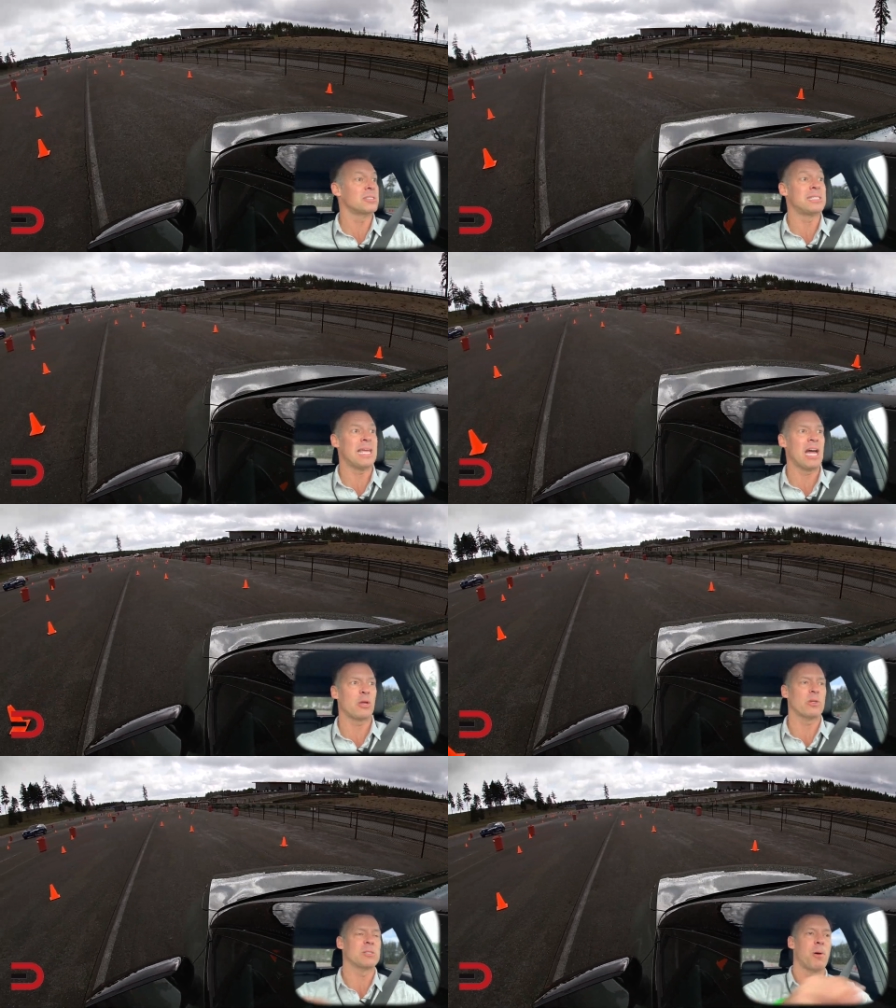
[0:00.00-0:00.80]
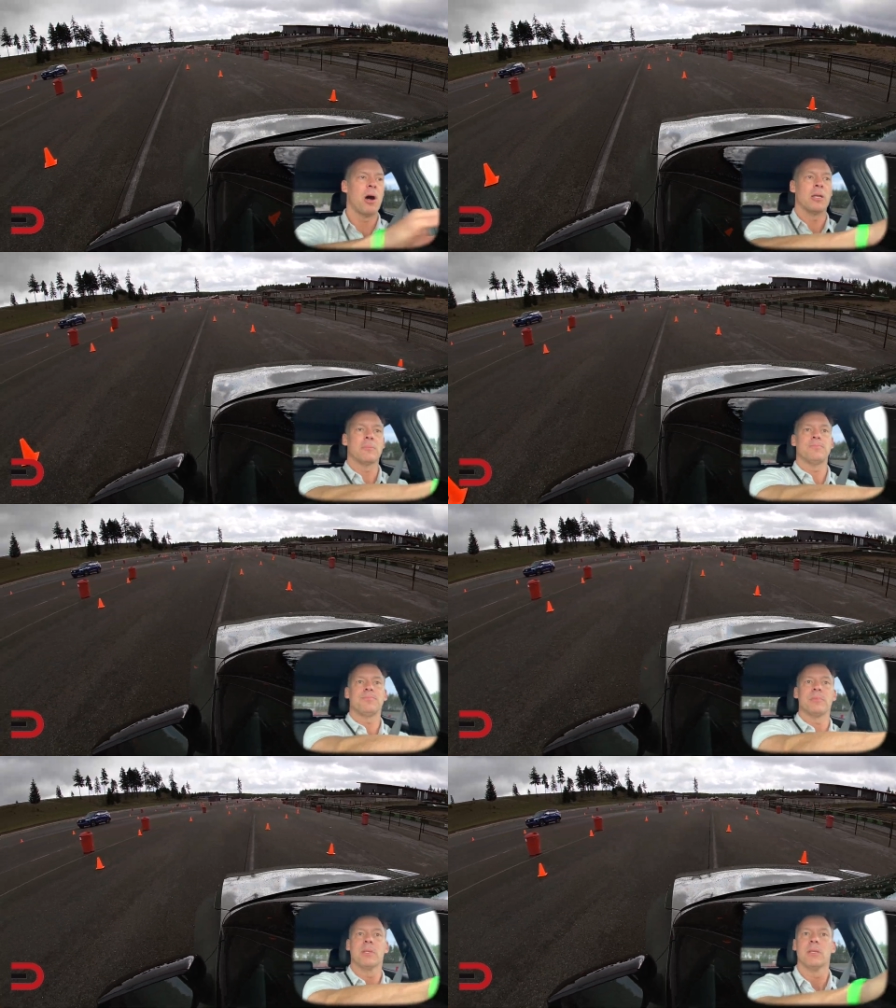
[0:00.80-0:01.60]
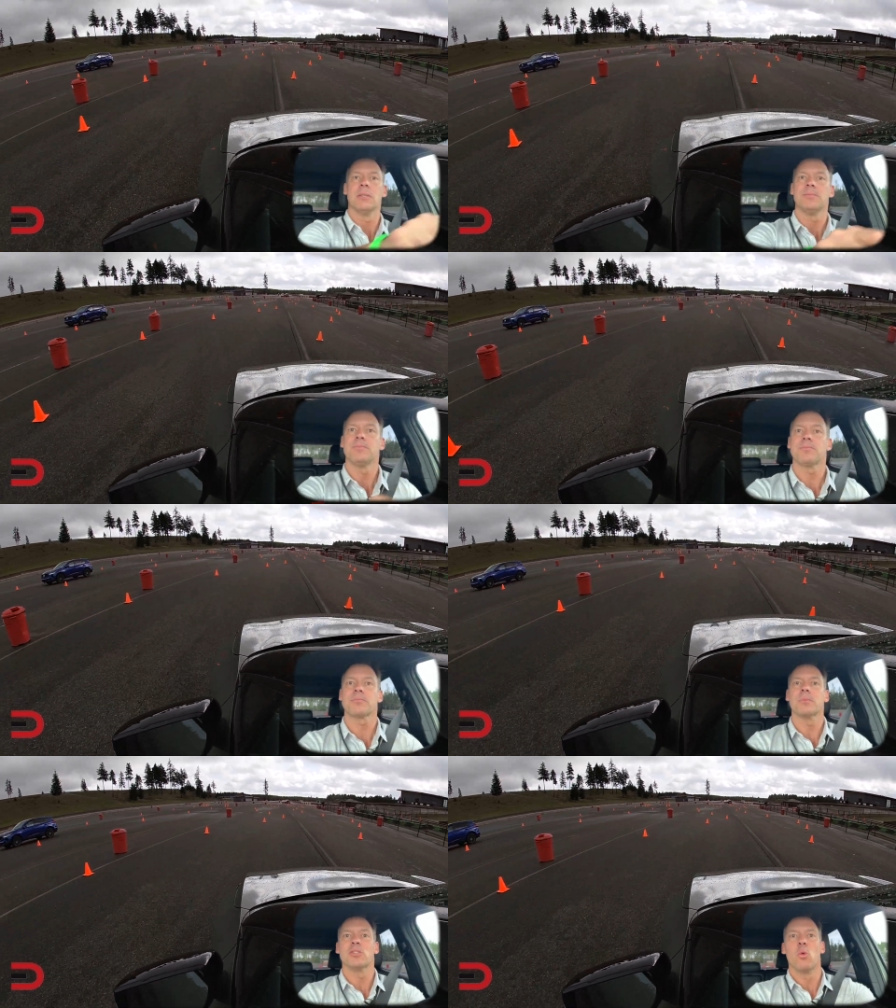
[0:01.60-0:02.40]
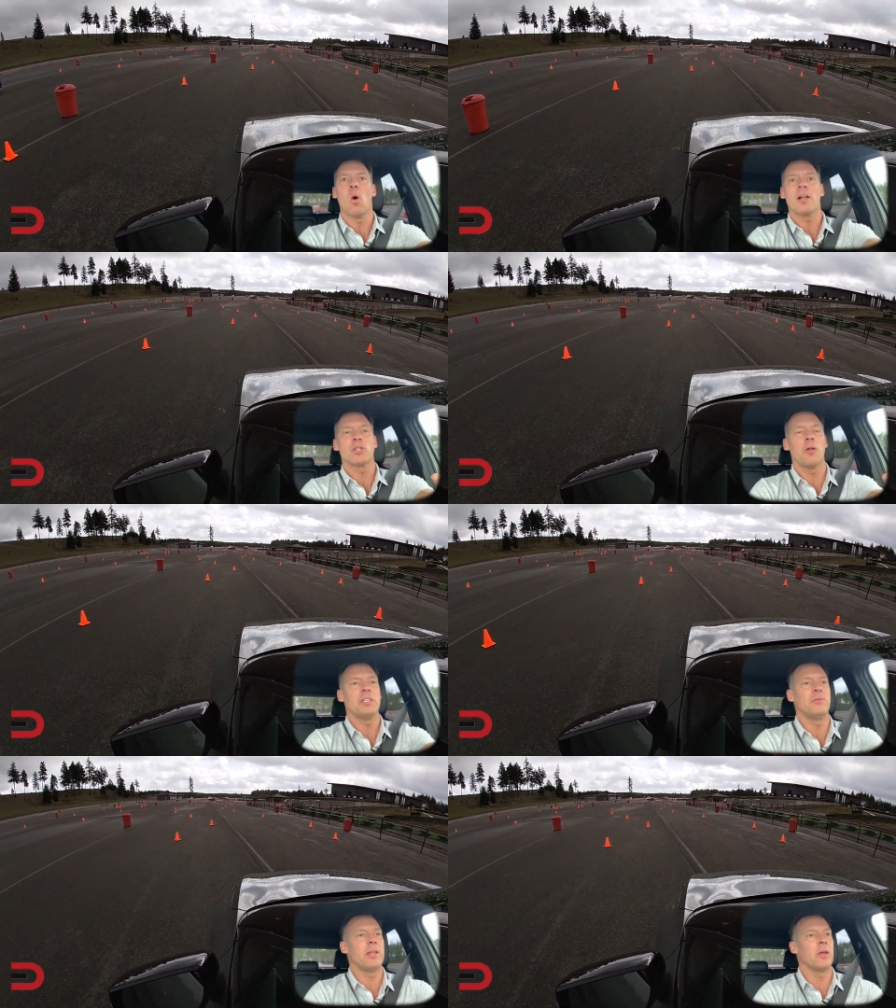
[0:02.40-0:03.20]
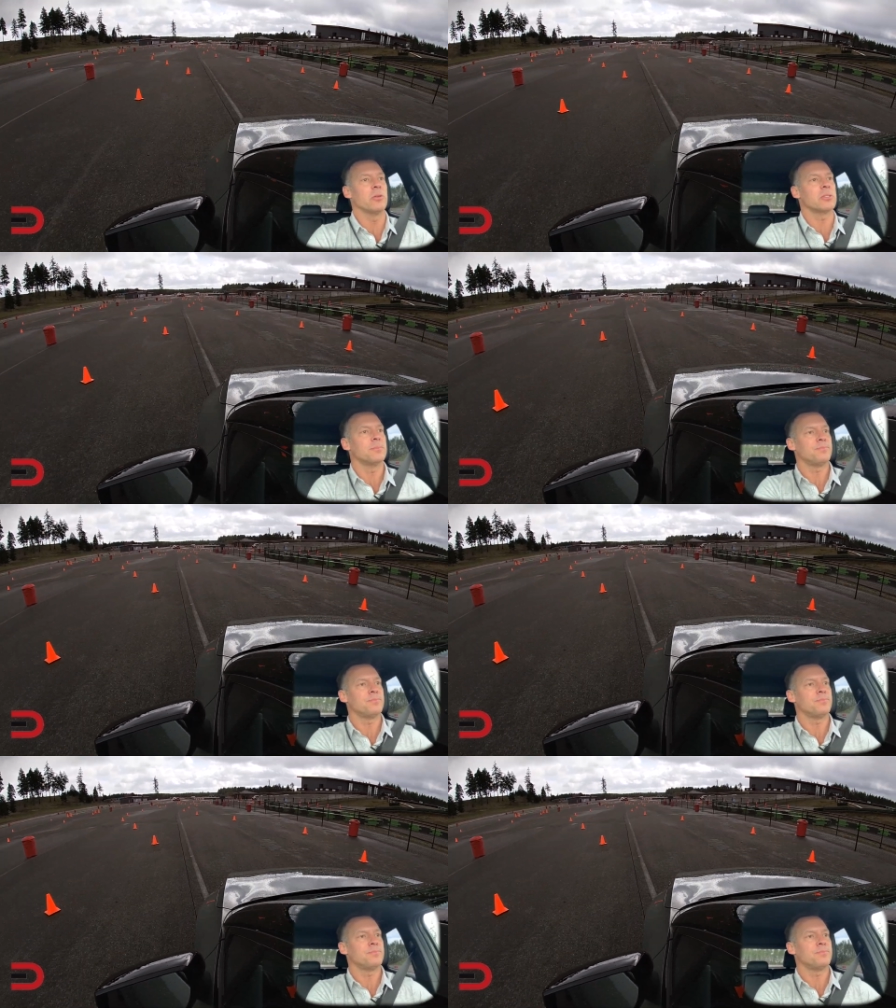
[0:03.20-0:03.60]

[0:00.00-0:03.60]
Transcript: and see how they respond. So watch all these videos